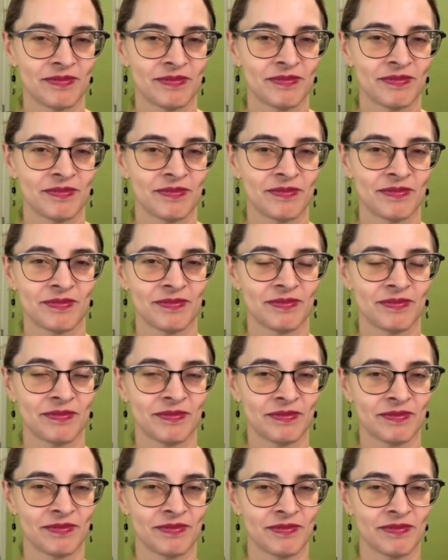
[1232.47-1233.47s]

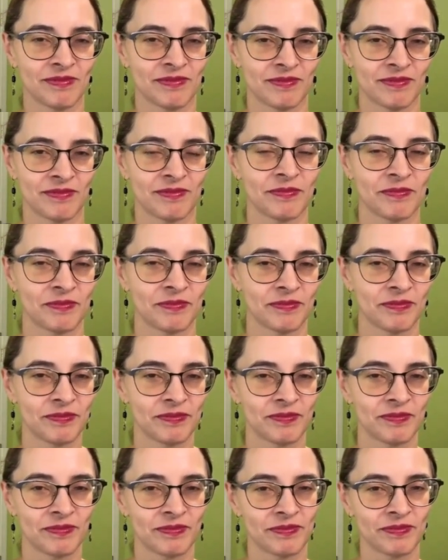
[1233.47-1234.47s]

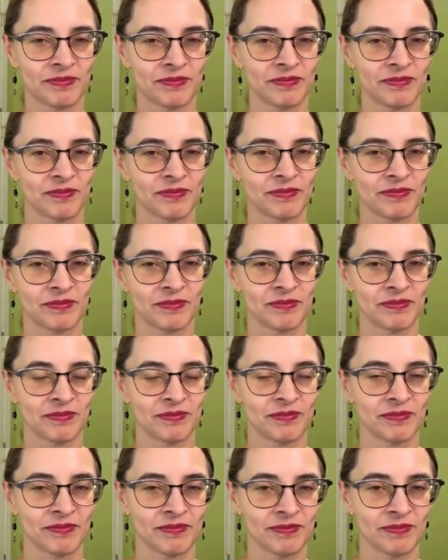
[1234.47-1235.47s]

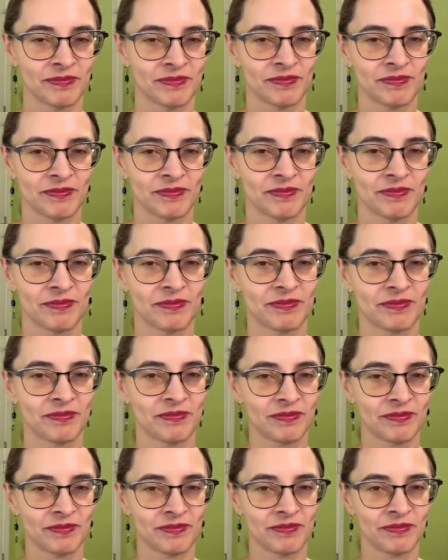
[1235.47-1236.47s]

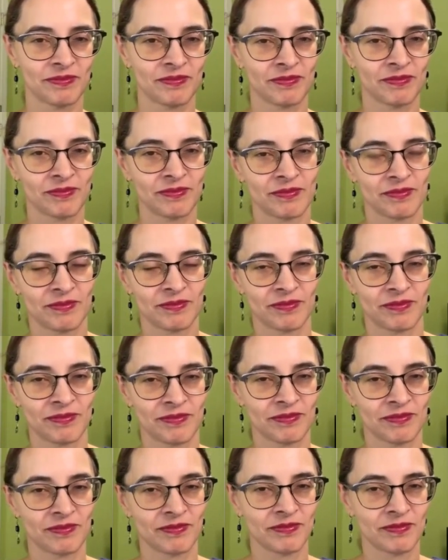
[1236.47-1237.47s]

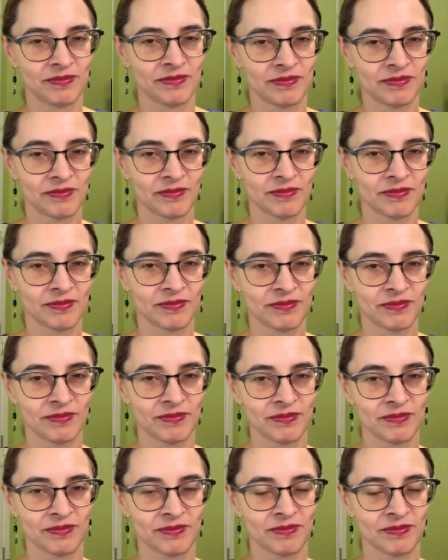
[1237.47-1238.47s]

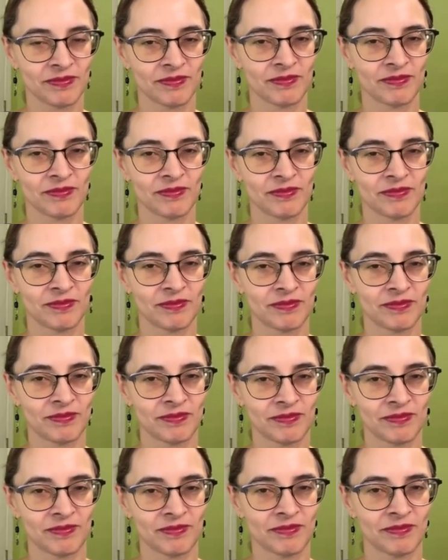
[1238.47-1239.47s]

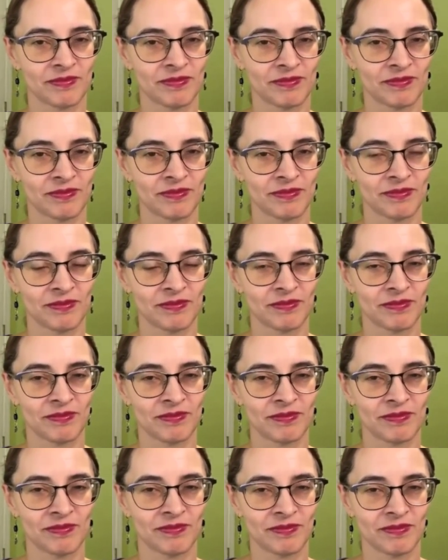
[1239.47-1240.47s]
(silent)